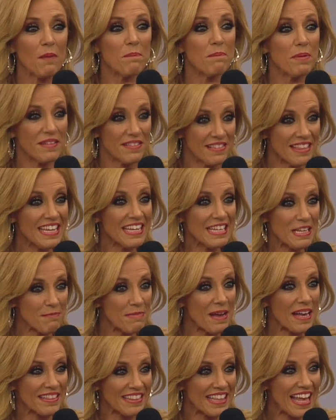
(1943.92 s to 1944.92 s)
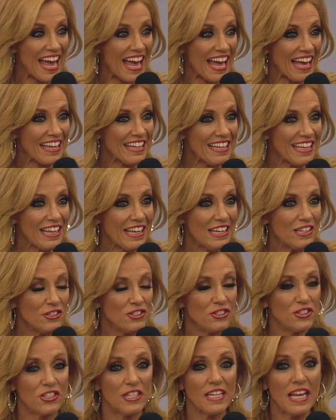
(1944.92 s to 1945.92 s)
But think about that
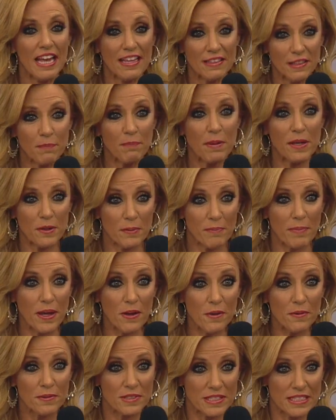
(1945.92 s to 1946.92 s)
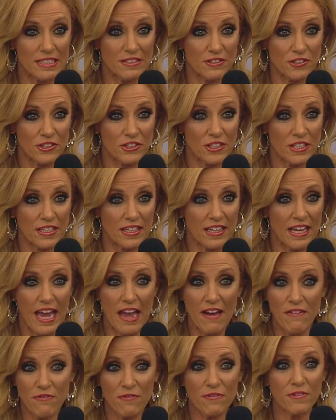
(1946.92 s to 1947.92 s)
she had the bare bones, didn't she?
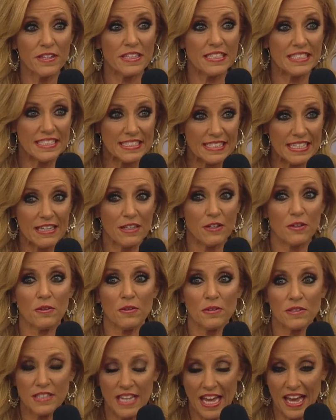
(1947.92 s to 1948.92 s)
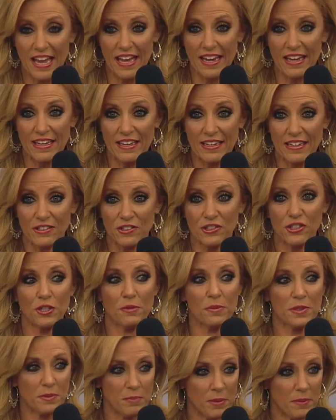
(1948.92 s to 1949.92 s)
Every single day,
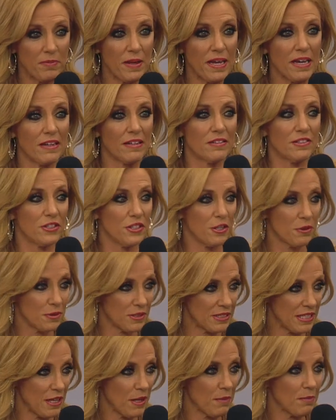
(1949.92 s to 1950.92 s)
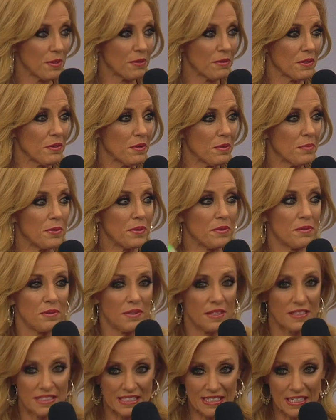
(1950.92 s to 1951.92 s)
she was prepared to go set up her little
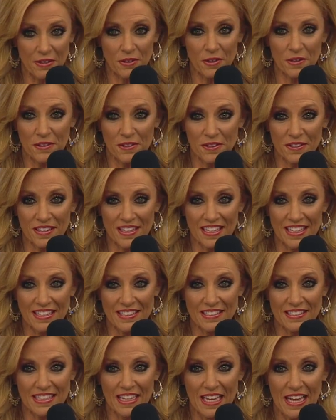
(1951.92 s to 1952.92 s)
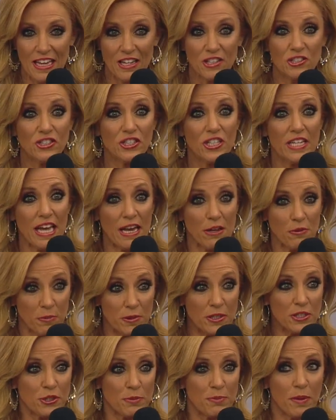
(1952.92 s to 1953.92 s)
booth and sell her cookies. She had
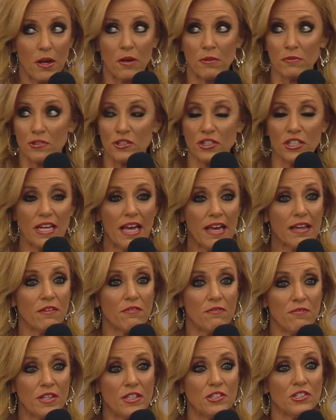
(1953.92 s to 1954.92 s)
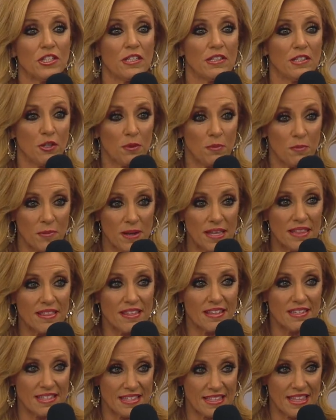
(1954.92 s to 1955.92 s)
wishbone, she had a vision to win
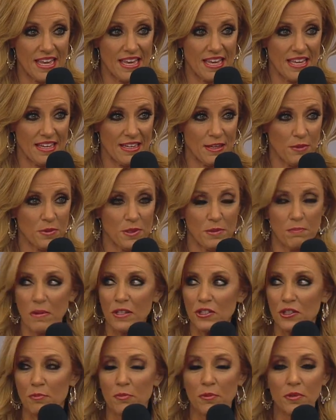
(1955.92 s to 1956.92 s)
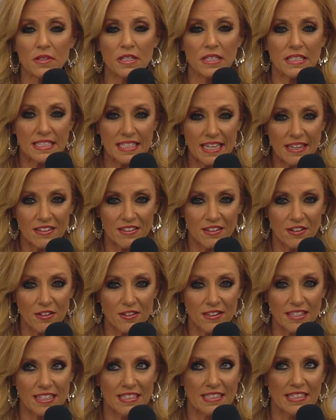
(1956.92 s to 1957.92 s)
this thing. It was much more than selling
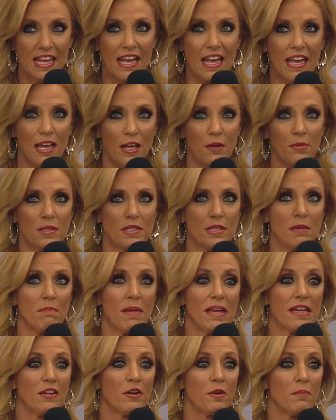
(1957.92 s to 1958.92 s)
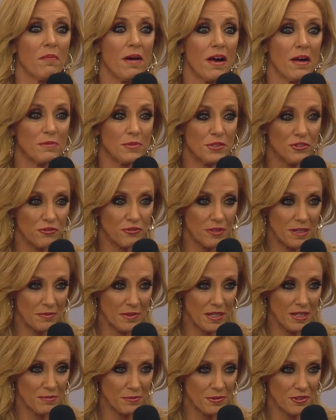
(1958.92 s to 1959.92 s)
cookies, it was to make her mom's
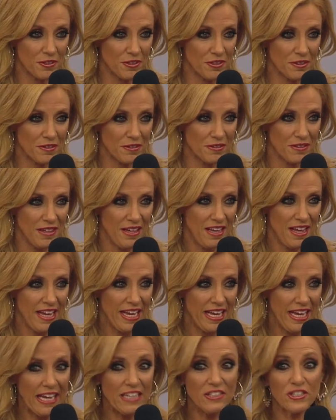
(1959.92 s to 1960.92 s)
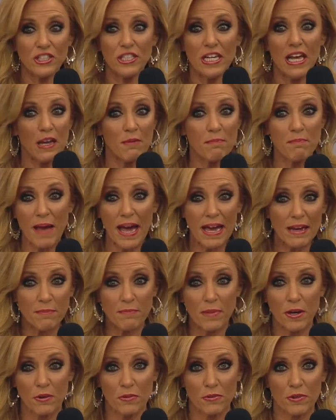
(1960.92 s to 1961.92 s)
dream come true. And she had
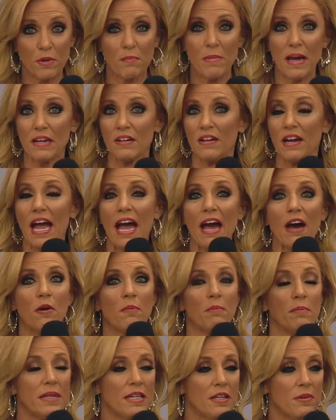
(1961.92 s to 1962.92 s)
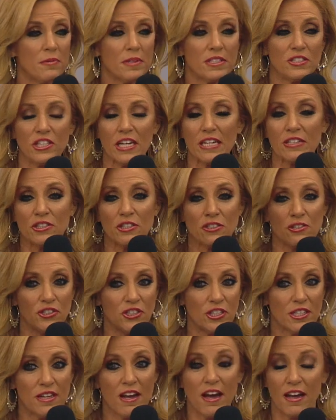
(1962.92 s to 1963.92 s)
backbone. No matter how many rejections
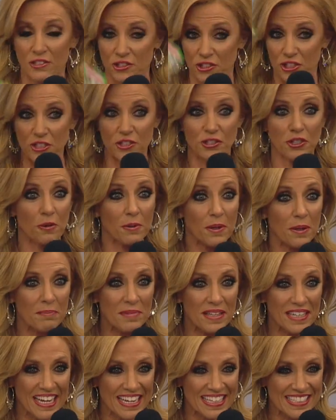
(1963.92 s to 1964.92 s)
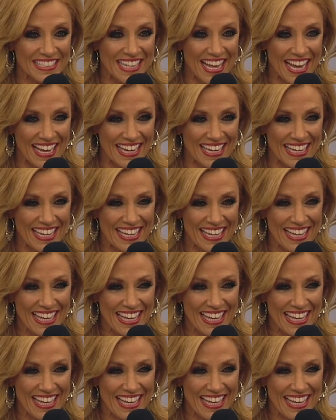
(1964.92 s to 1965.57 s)
she got, she showed up the next day.